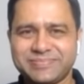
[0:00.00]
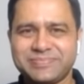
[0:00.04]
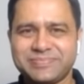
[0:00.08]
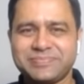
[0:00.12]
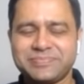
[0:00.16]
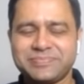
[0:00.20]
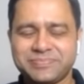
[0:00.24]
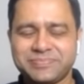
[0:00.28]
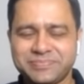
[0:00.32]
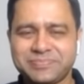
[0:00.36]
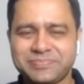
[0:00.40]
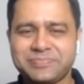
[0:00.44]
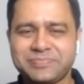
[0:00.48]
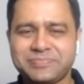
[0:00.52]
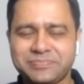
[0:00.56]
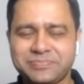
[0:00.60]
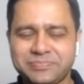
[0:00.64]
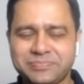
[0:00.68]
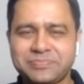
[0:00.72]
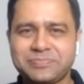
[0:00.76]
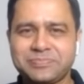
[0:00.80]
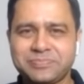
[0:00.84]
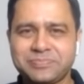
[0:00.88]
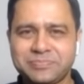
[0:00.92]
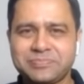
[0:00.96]

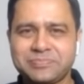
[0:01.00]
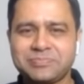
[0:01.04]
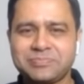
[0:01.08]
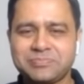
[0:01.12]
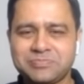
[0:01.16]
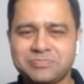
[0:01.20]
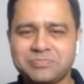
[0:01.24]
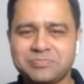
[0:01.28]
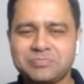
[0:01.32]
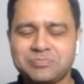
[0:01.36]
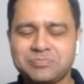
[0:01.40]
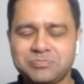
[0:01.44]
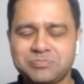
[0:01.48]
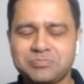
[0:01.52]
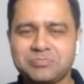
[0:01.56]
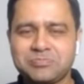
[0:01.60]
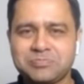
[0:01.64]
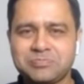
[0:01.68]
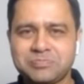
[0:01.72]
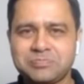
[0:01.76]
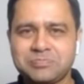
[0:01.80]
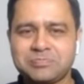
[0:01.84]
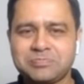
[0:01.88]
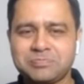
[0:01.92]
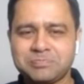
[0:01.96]

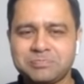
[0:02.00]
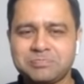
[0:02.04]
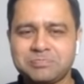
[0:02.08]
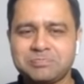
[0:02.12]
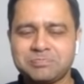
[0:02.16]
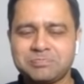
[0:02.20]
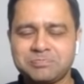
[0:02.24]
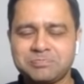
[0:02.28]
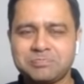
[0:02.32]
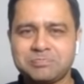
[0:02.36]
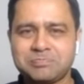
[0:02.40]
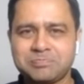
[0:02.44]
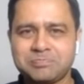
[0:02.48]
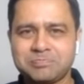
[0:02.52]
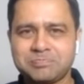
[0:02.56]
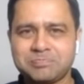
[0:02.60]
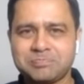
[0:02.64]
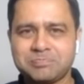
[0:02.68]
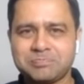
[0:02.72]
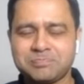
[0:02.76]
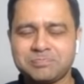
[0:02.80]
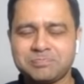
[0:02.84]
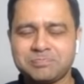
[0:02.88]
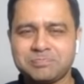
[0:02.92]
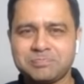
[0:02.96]

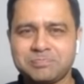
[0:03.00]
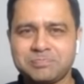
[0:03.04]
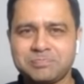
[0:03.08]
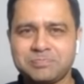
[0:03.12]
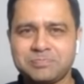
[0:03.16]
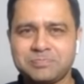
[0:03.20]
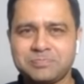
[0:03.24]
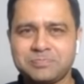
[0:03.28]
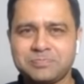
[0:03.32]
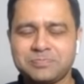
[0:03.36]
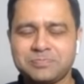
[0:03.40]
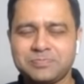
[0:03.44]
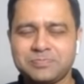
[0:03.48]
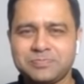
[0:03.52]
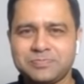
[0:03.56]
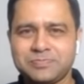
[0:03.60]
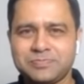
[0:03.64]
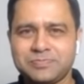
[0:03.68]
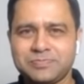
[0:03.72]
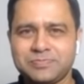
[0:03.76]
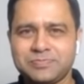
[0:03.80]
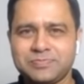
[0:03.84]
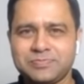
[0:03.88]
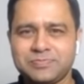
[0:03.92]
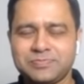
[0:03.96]

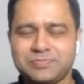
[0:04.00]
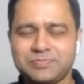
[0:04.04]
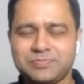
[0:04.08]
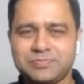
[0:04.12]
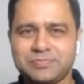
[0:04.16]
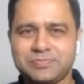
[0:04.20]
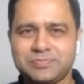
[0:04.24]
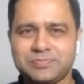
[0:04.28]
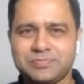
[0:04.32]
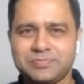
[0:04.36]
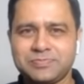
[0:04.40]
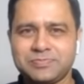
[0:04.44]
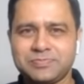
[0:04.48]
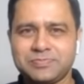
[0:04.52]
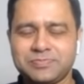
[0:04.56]
The person shown says nothing.